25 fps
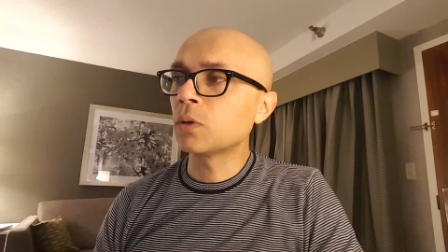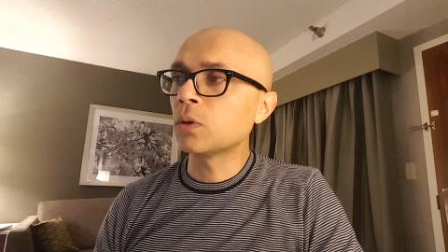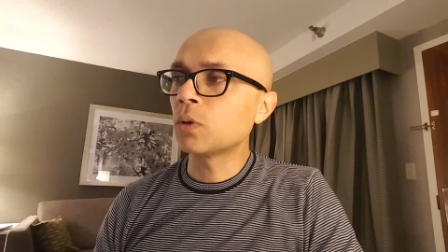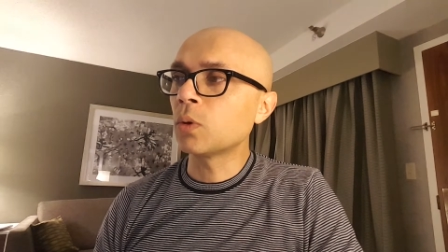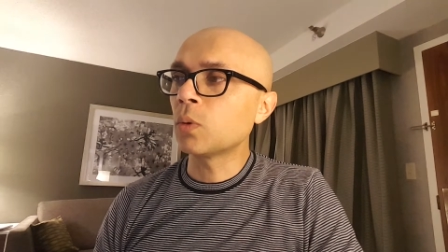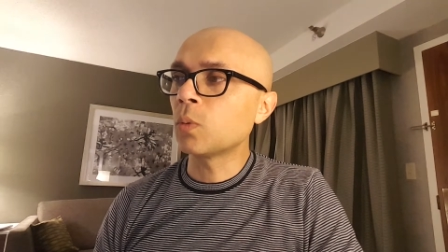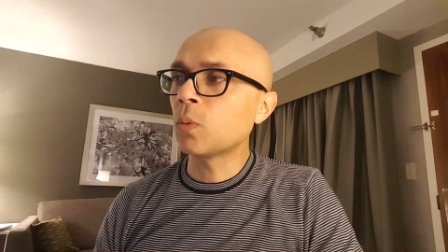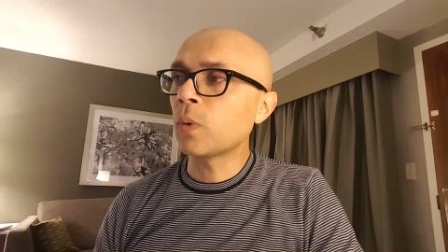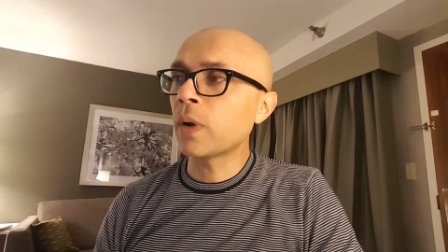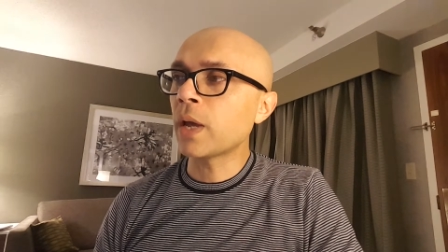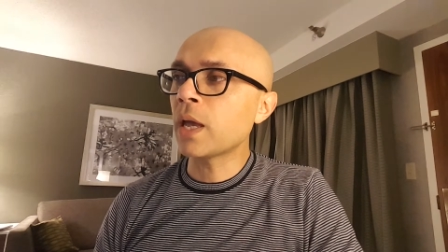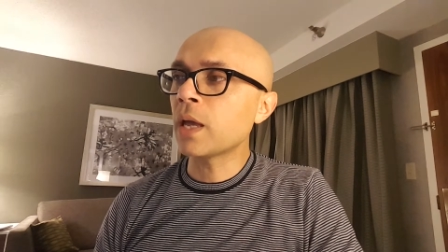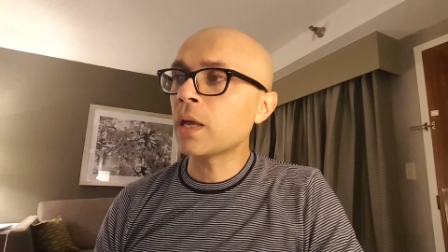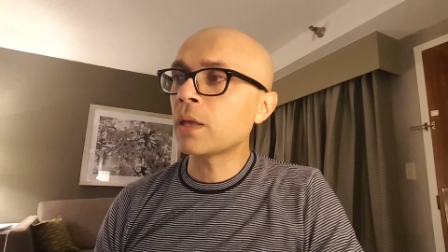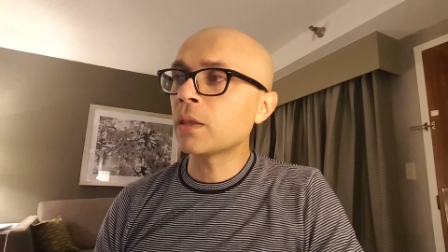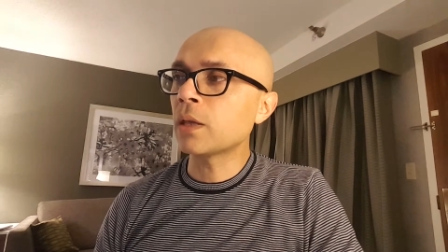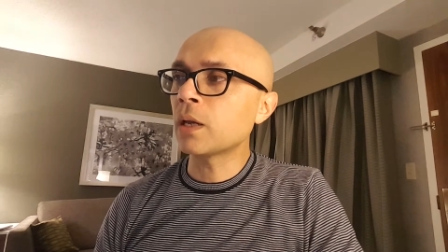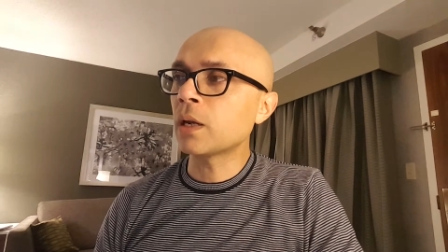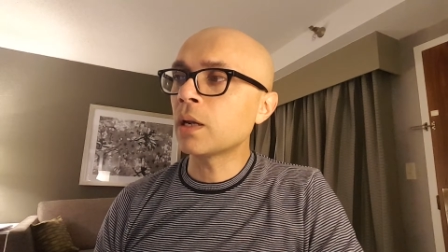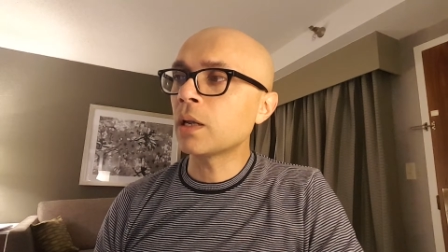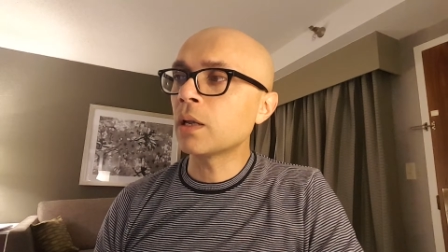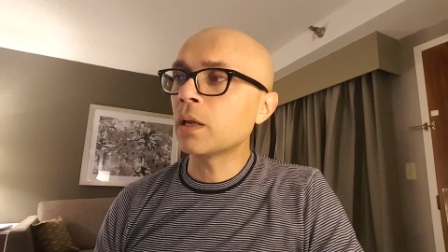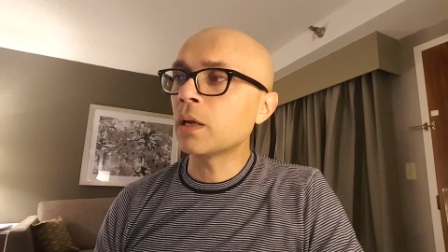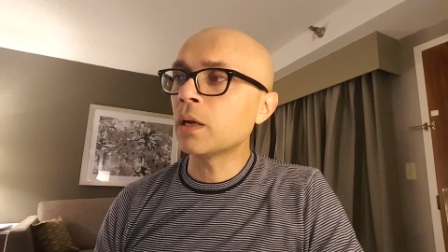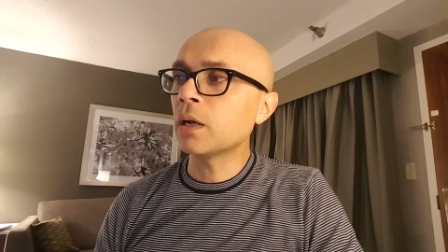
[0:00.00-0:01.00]
way
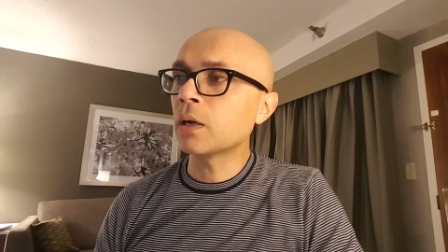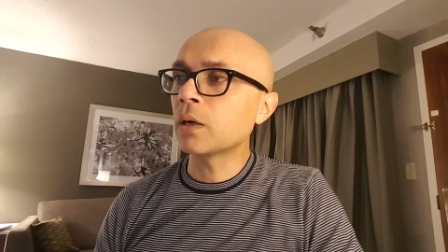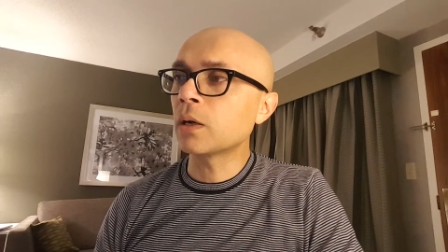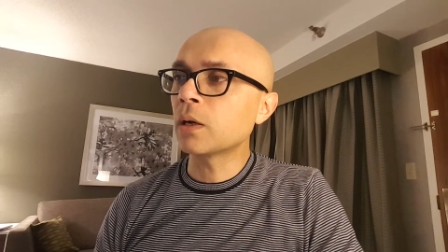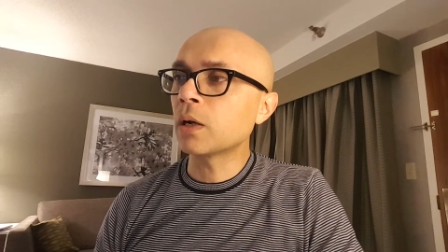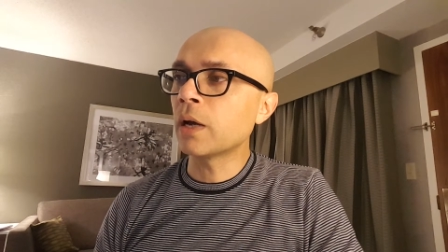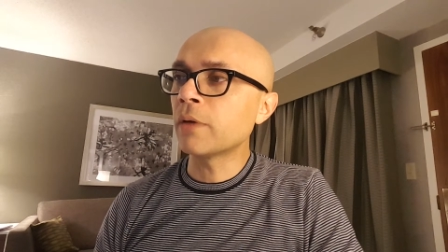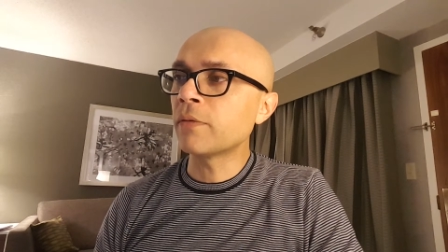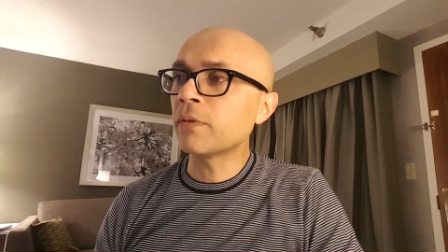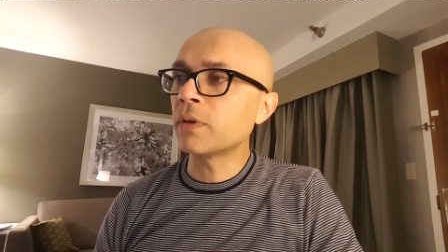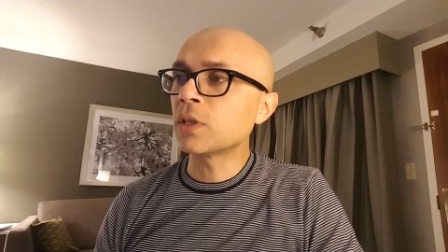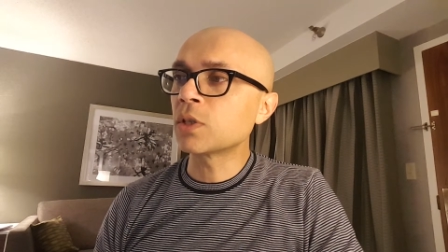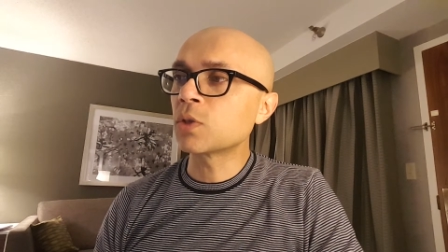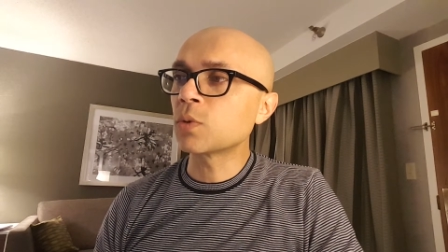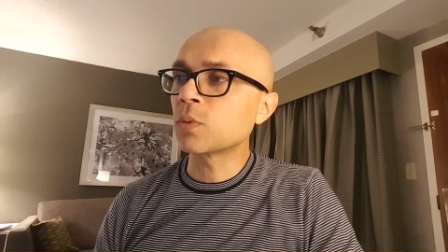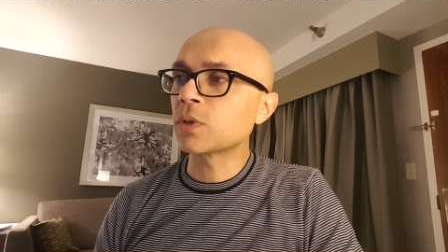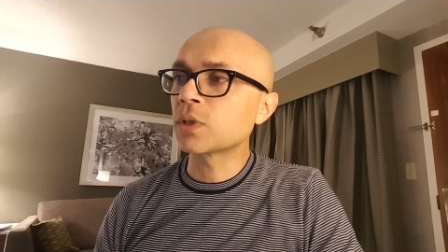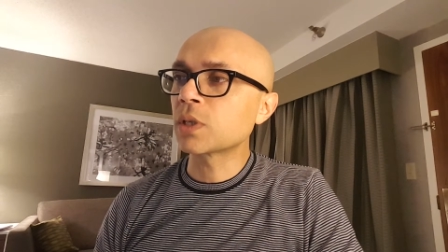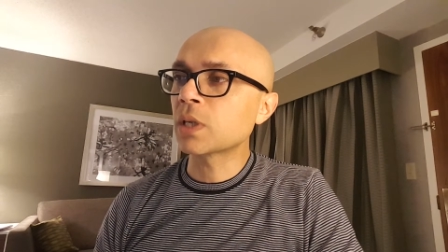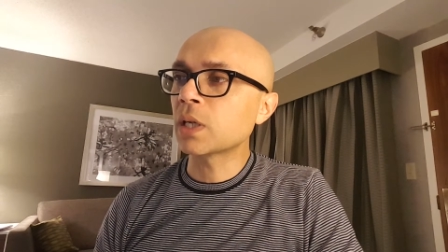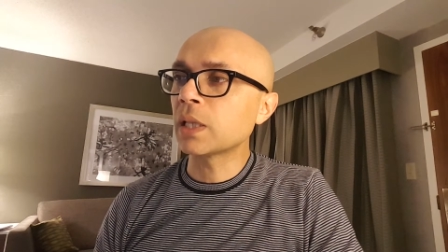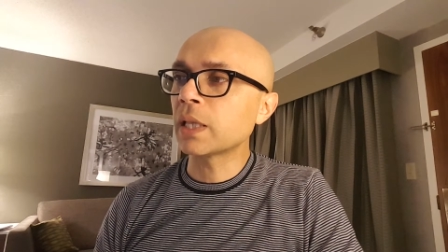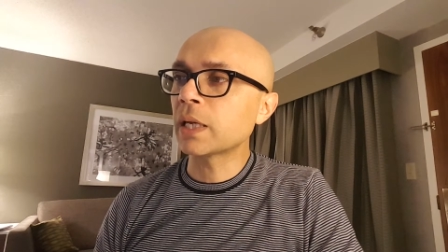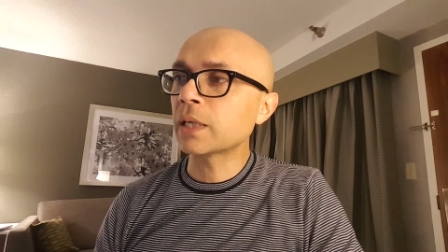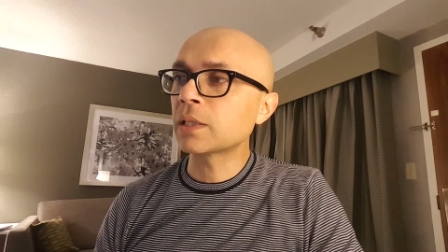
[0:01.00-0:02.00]
that evidence was
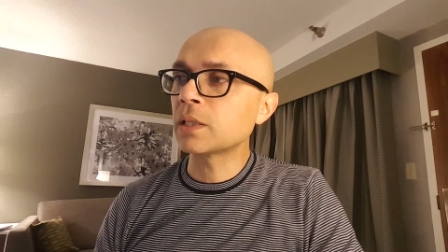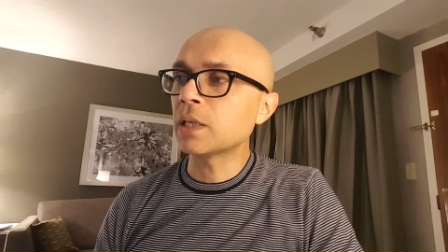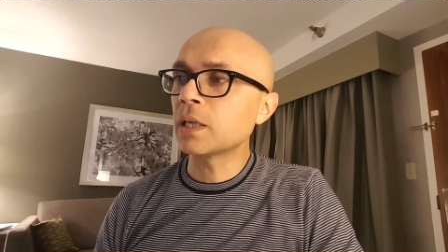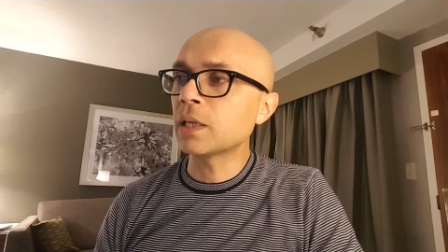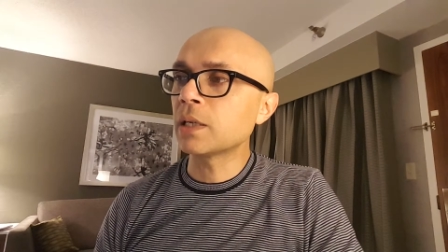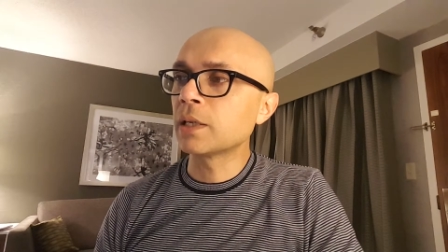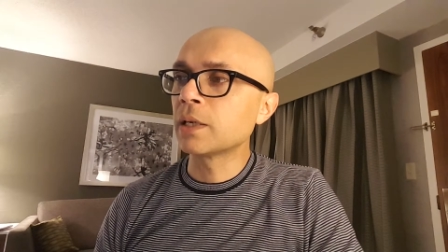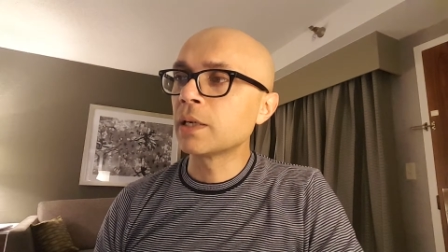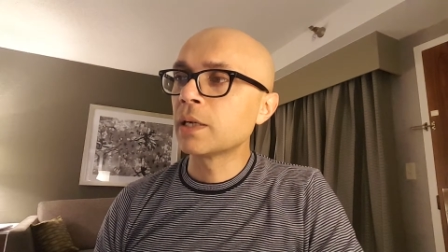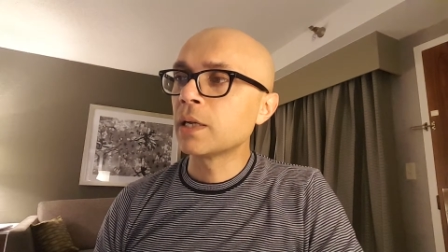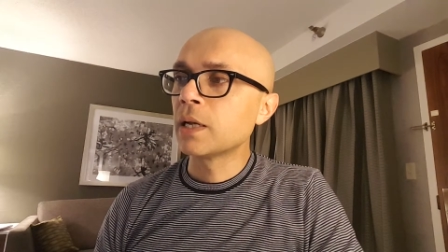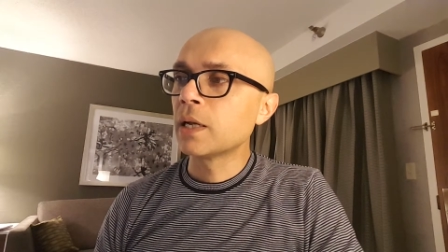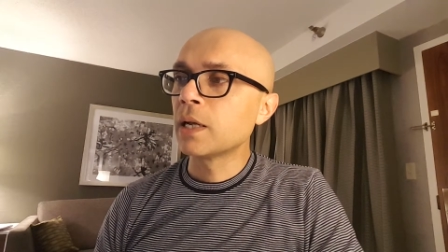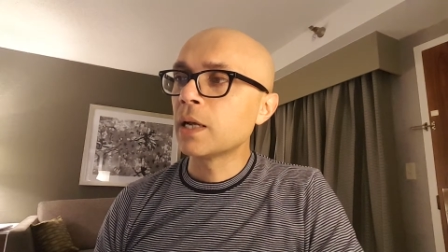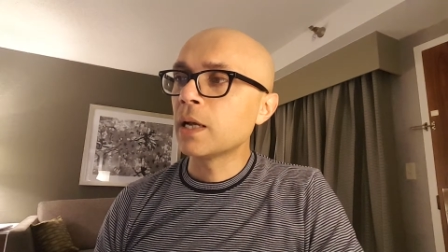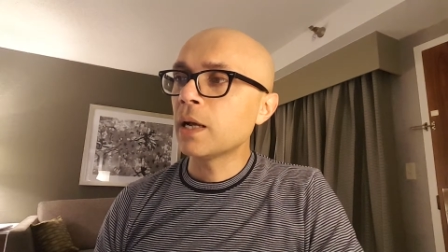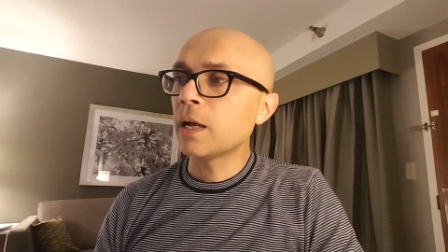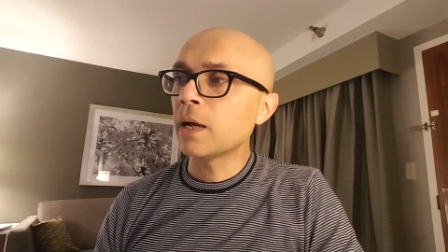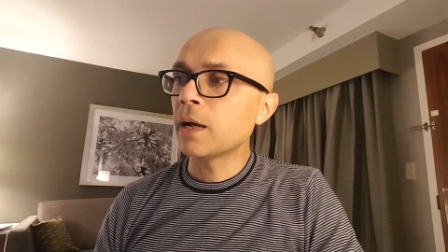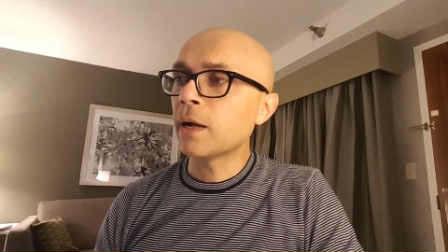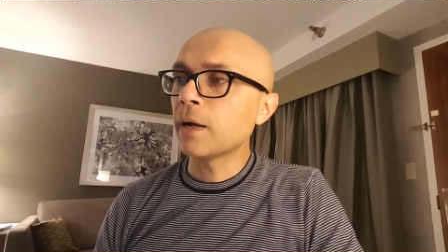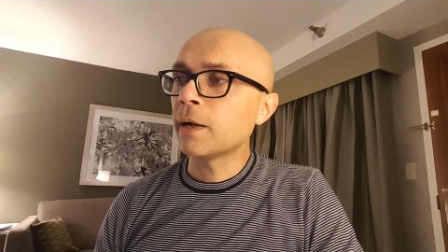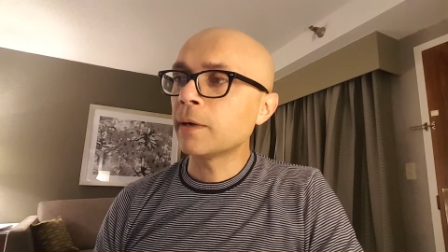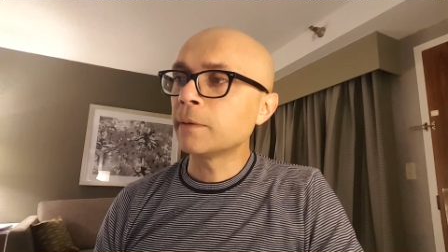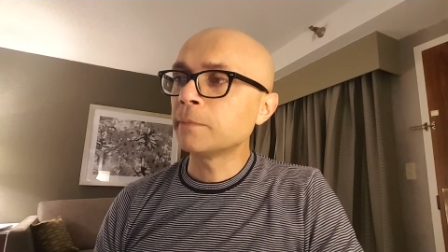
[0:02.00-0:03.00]
collected.
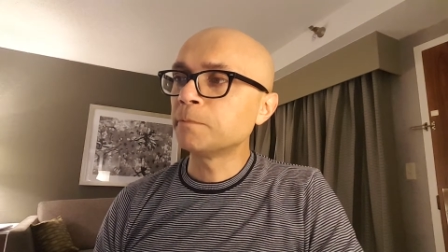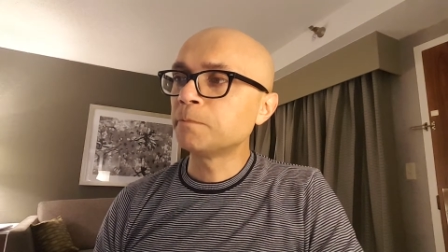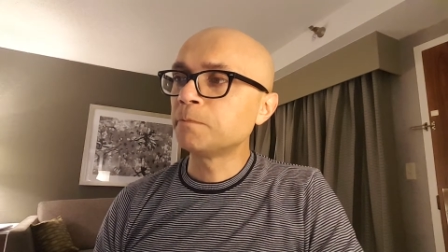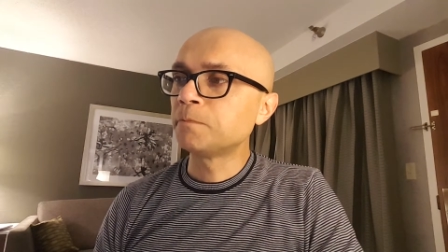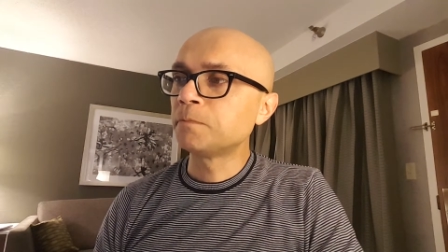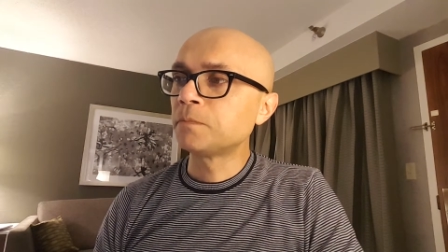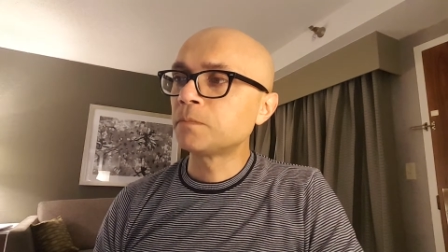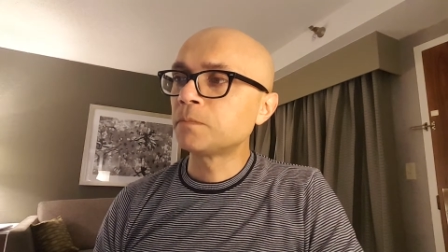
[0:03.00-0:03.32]
And